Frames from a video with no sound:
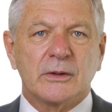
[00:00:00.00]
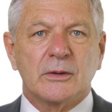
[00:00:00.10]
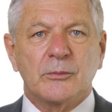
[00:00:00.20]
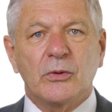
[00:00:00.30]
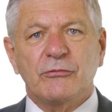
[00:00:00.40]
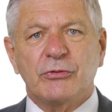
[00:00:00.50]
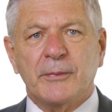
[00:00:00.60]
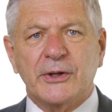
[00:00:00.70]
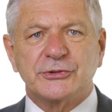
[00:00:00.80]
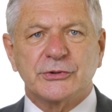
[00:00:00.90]
More
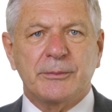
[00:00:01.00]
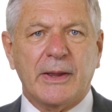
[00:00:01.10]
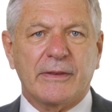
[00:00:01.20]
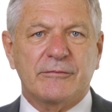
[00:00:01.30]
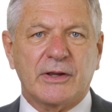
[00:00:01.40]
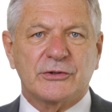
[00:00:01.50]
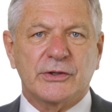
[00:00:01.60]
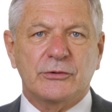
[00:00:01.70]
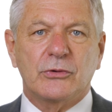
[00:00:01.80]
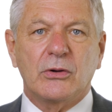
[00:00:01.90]
information about the
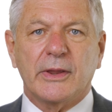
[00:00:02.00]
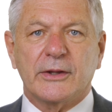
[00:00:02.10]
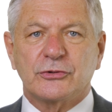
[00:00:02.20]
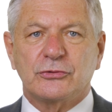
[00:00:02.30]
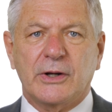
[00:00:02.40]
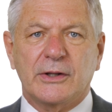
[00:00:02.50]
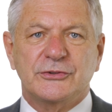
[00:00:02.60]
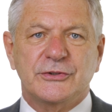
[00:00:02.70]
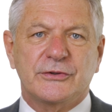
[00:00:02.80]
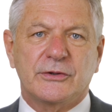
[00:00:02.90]
vaccine rollout
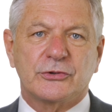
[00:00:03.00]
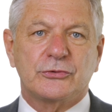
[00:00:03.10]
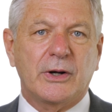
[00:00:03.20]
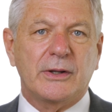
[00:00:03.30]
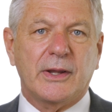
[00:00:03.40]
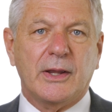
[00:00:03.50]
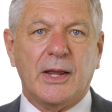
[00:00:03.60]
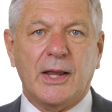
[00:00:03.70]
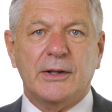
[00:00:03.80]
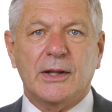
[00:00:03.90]
strategies in Australia
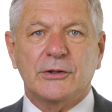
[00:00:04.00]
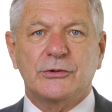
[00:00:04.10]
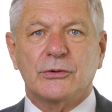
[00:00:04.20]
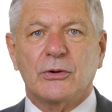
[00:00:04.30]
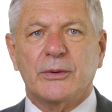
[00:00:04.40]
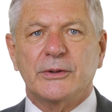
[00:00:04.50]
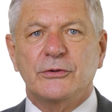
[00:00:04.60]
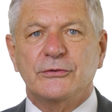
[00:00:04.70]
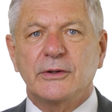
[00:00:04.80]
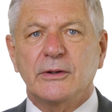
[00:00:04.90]
and Aotearoa,
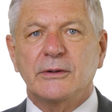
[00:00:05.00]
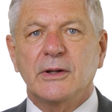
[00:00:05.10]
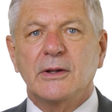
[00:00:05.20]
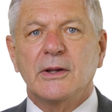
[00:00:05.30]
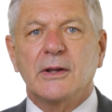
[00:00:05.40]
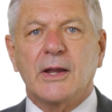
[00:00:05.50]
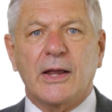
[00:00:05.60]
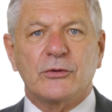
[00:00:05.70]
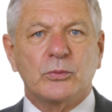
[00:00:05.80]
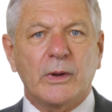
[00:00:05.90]
New Zealand,
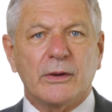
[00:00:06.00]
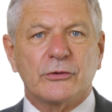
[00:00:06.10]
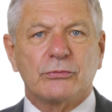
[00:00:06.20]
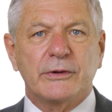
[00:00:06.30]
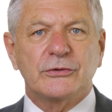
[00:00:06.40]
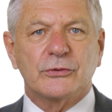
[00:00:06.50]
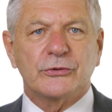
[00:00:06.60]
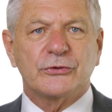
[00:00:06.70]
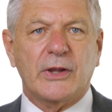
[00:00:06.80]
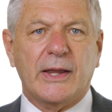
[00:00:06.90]
as well as
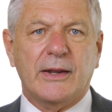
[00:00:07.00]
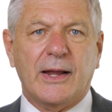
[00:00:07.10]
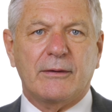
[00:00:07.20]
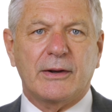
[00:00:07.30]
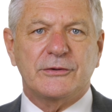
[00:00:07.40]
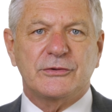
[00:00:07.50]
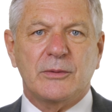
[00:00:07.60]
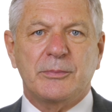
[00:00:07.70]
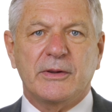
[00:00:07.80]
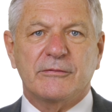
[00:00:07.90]
resource and
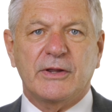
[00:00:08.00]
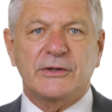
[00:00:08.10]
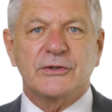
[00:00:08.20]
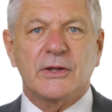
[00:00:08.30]
RACP events,